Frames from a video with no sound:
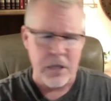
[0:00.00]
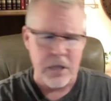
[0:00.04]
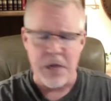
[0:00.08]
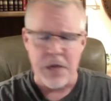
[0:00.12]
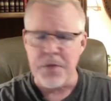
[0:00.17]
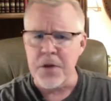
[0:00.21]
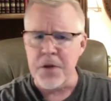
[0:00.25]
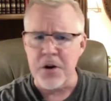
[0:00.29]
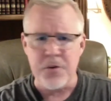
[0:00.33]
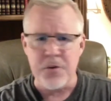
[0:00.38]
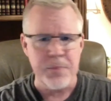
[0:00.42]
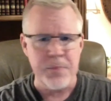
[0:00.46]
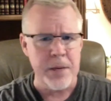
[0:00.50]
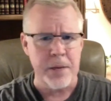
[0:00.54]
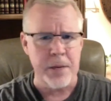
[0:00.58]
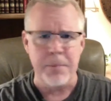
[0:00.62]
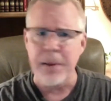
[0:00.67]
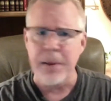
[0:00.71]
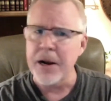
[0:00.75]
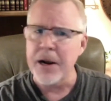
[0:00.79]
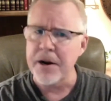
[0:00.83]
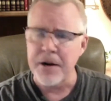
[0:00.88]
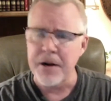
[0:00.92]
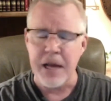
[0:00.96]
there's been a
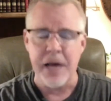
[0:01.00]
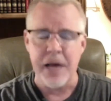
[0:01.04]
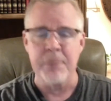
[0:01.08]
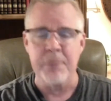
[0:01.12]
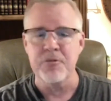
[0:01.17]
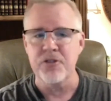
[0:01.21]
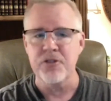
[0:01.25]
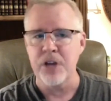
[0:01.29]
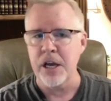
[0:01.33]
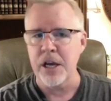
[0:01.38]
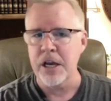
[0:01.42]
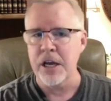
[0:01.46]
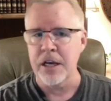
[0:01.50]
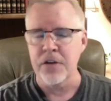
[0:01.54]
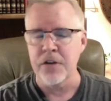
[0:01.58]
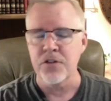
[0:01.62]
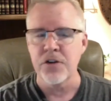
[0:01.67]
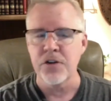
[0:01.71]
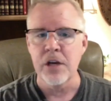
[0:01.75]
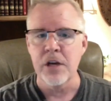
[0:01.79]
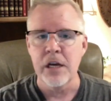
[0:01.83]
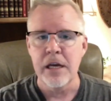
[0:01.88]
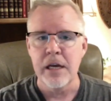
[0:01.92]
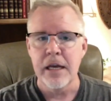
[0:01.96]
paradigm
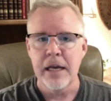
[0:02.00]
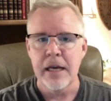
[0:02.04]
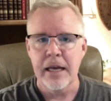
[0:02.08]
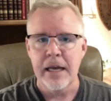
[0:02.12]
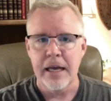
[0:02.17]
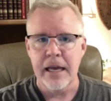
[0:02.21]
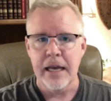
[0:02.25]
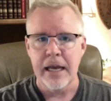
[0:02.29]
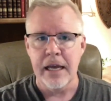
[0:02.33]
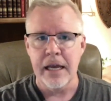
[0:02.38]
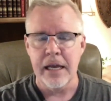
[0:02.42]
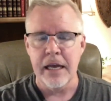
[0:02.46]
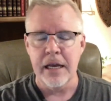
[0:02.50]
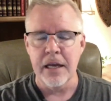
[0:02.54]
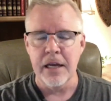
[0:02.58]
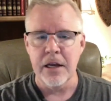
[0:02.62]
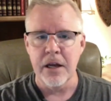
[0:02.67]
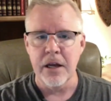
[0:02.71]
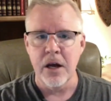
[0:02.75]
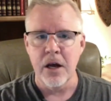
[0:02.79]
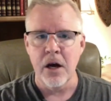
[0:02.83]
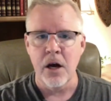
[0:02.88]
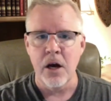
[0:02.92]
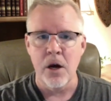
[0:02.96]
change
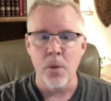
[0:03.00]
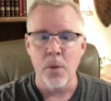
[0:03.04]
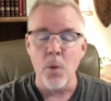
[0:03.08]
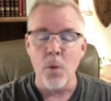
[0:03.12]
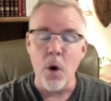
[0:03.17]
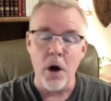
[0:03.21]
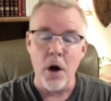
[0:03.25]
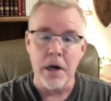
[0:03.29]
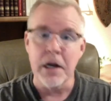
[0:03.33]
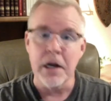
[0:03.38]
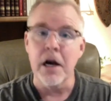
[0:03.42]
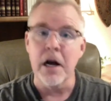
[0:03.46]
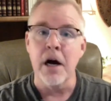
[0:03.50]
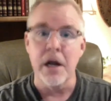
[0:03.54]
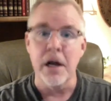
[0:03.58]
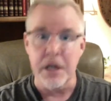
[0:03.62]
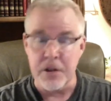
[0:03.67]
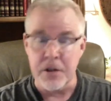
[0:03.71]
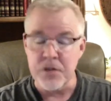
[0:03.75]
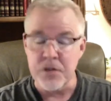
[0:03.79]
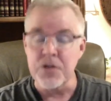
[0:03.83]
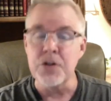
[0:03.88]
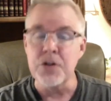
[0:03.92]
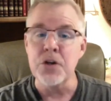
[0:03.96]
in what God
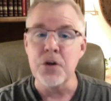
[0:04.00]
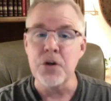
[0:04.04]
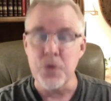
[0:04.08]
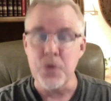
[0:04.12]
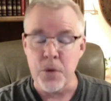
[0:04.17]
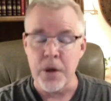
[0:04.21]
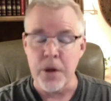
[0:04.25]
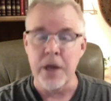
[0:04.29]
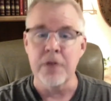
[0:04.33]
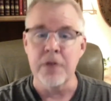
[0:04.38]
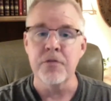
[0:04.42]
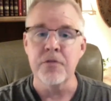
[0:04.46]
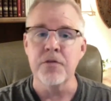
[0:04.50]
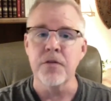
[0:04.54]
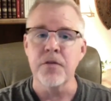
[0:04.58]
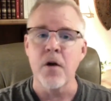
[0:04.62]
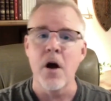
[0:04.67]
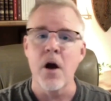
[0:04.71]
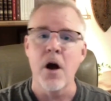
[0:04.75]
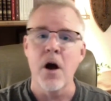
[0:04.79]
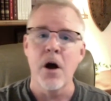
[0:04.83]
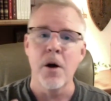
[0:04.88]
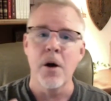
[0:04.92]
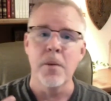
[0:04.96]
is doing
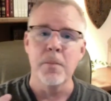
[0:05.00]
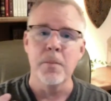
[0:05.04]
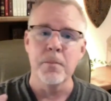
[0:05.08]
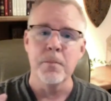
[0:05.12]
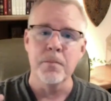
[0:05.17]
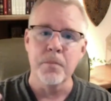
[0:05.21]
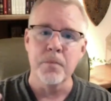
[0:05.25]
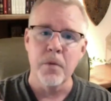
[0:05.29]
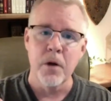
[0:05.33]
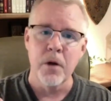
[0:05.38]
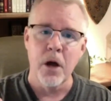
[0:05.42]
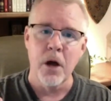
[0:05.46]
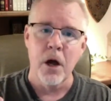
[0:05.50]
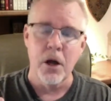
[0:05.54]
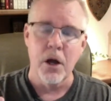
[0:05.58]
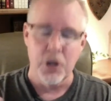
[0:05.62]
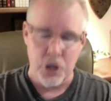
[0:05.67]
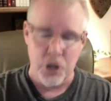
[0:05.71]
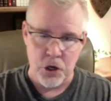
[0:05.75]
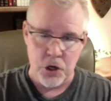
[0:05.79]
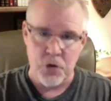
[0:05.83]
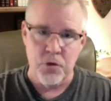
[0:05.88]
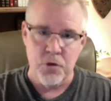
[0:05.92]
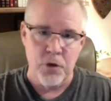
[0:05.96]
from
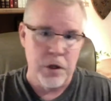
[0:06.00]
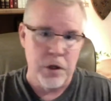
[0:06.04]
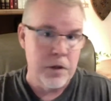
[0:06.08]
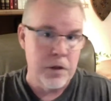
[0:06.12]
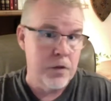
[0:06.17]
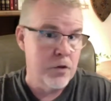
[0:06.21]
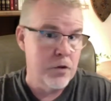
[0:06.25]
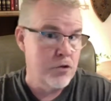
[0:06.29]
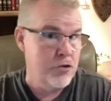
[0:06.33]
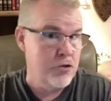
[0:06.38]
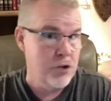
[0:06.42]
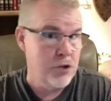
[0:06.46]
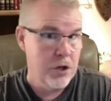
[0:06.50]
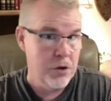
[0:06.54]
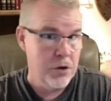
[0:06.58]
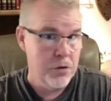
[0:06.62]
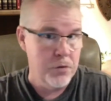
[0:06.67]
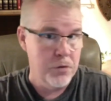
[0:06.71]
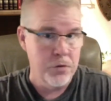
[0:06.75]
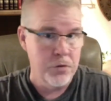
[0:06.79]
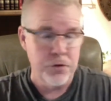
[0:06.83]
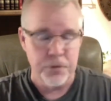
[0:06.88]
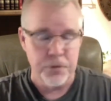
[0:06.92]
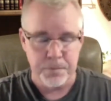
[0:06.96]
using the
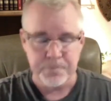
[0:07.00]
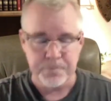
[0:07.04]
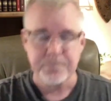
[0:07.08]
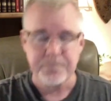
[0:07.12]
Jews